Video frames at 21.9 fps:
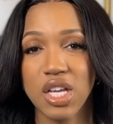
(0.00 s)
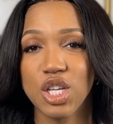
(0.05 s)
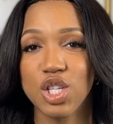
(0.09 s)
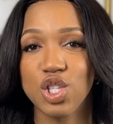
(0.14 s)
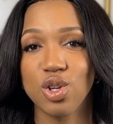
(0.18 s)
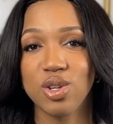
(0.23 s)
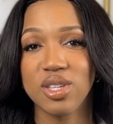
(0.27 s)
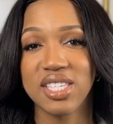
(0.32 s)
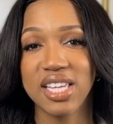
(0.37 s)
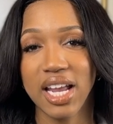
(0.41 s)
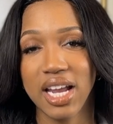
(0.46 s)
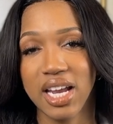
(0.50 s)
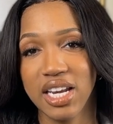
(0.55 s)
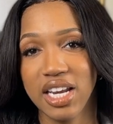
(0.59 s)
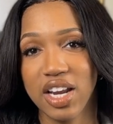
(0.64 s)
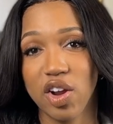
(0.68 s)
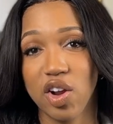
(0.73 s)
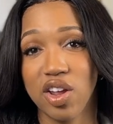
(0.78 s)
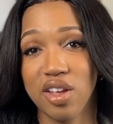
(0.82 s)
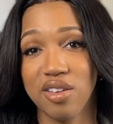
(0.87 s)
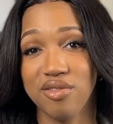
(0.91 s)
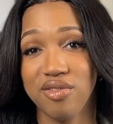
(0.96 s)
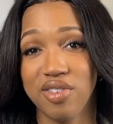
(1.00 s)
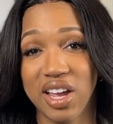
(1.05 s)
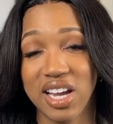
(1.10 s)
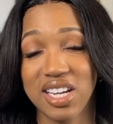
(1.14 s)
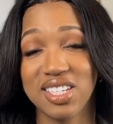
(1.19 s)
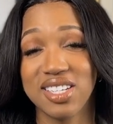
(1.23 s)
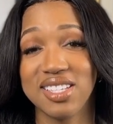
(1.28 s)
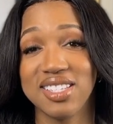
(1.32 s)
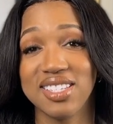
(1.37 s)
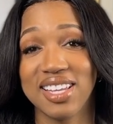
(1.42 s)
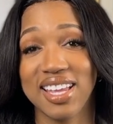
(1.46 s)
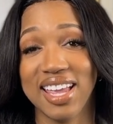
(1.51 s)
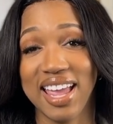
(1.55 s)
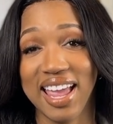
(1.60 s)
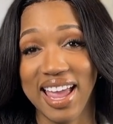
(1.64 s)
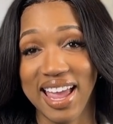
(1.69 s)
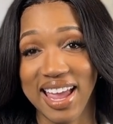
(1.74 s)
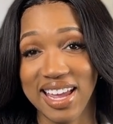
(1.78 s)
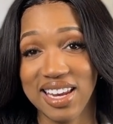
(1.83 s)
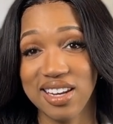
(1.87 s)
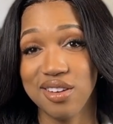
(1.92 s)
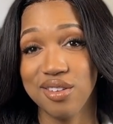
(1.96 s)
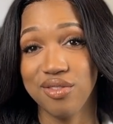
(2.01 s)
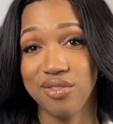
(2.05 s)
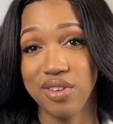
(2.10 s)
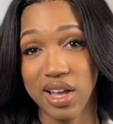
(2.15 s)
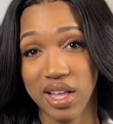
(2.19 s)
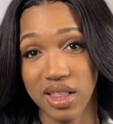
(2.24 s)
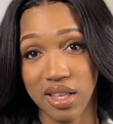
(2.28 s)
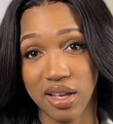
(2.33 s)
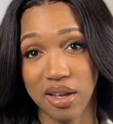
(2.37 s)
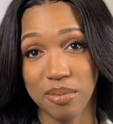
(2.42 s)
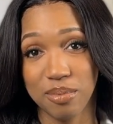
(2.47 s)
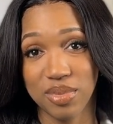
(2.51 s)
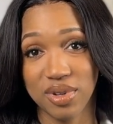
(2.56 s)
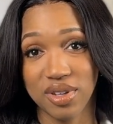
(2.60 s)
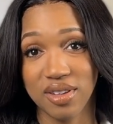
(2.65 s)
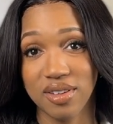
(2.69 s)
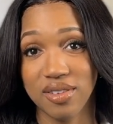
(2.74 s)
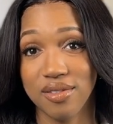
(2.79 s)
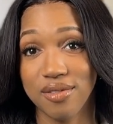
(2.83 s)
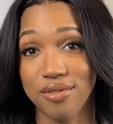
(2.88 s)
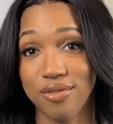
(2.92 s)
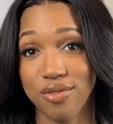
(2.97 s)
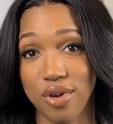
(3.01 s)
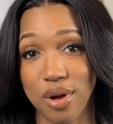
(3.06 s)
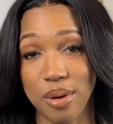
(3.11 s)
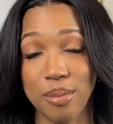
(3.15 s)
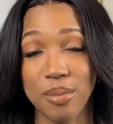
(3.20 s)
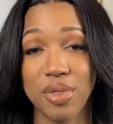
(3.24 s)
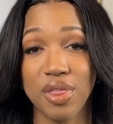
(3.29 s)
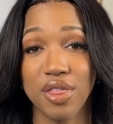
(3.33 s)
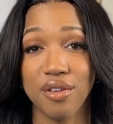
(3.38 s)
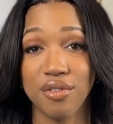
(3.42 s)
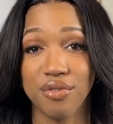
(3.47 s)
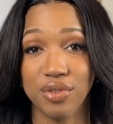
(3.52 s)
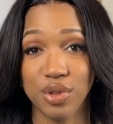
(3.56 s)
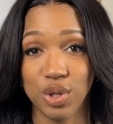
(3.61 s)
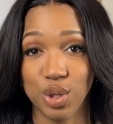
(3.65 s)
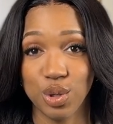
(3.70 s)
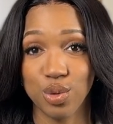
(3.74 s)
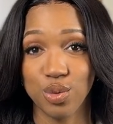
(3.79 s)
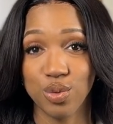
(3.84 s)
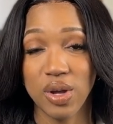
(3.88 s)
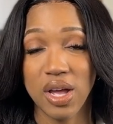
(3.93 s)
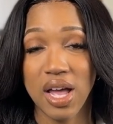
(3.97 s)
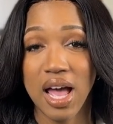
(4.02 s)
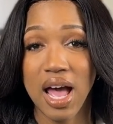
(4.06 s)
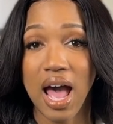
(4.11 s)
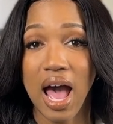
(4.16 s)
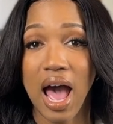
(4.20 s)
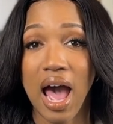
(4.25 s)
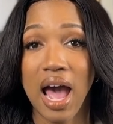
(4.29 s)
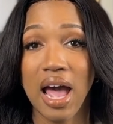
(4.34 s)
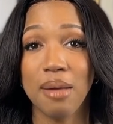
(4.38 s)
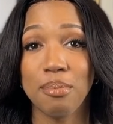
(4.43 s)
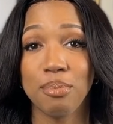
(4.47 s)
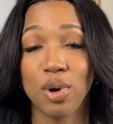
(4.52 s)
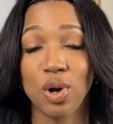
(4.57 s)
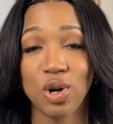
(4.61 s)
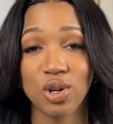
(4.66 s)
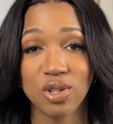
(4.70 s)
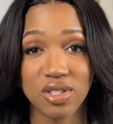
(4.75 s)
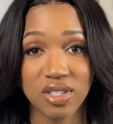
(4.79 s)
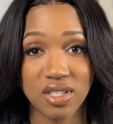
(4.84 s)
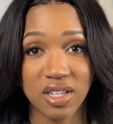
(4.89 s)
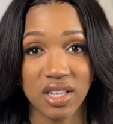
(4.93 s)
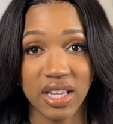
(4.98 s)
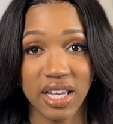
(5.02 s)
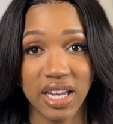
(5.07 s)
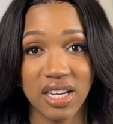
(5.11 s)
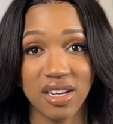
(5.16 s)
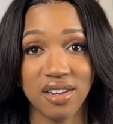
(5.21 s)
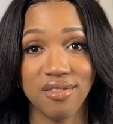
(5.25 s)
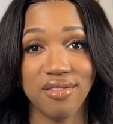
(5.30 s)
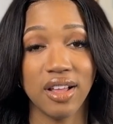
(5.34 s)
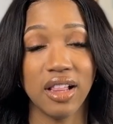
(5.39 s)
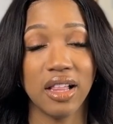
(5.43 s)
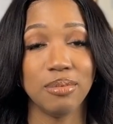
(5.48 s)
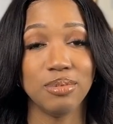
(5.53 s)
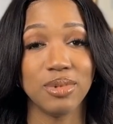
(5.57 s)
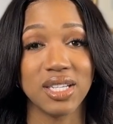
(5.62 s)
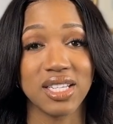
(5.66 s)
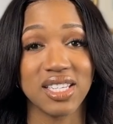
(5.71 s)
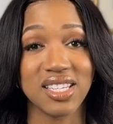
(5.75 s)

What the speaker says: So secondary infections can develop from the flu. I personally developed a